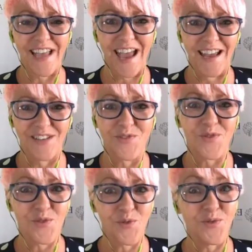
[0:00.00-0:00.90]
and
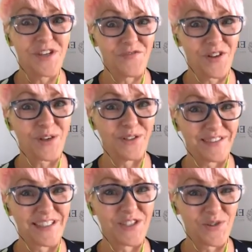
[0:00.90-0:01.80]
through difficult
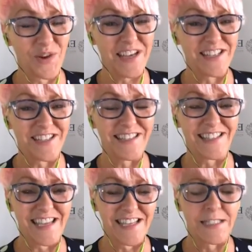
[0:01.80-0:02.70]
situations,
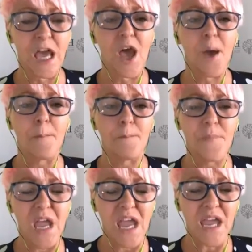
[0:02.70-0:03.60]
is
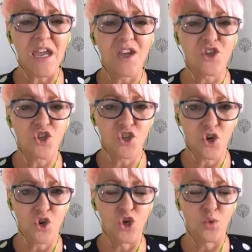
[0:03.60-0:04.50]
make
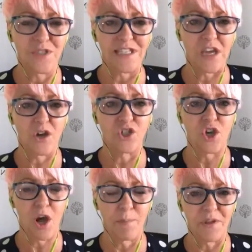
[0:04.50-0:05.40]
sure you stay on
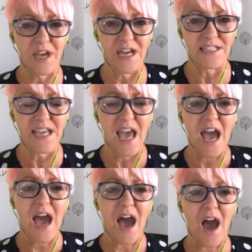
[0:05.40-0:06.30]
top of that.
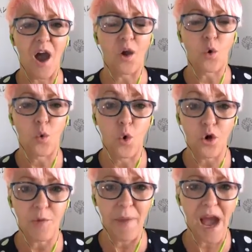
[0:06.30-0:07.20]

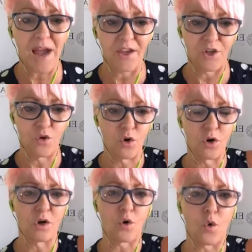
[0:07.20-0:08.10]
Quarterback
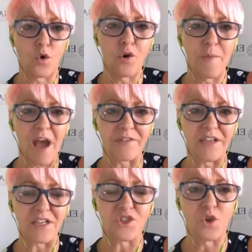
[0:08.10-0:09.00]
your quarterback
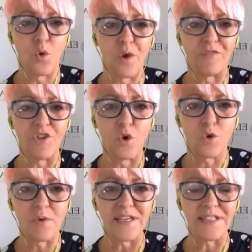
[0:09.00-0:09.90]
thing. So if you're
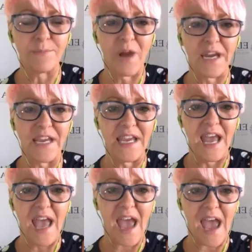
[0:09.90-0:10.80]
raising money
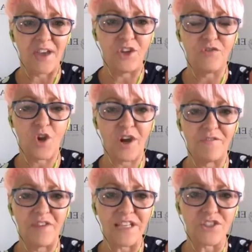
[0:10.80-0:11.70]
and you've got
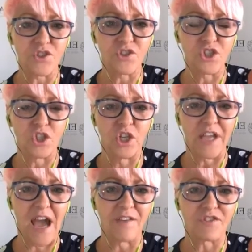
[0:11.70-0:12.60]
investors to look
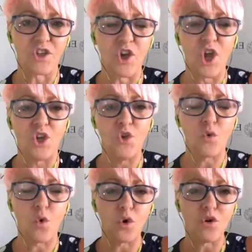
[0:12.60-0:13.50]
after, you
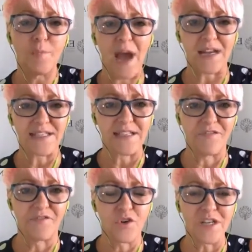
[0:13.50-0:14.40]
quarterback
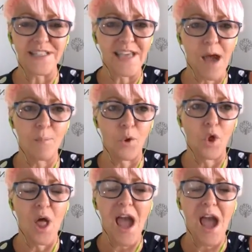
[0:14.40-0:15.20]
stuff. For example,